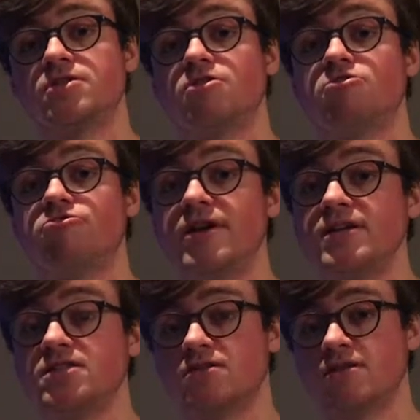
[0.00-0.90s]
You're
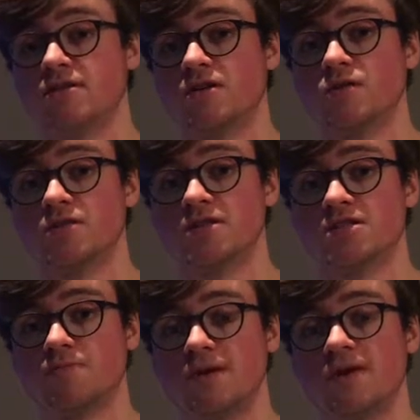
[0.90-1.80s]
already starting to go into a
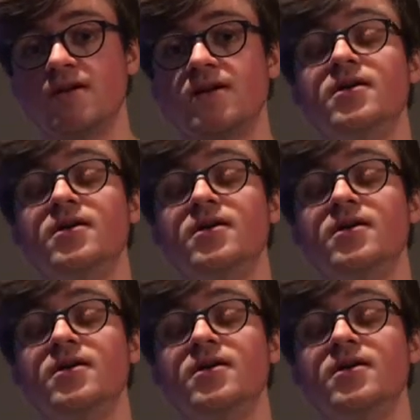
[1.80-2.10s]
spin.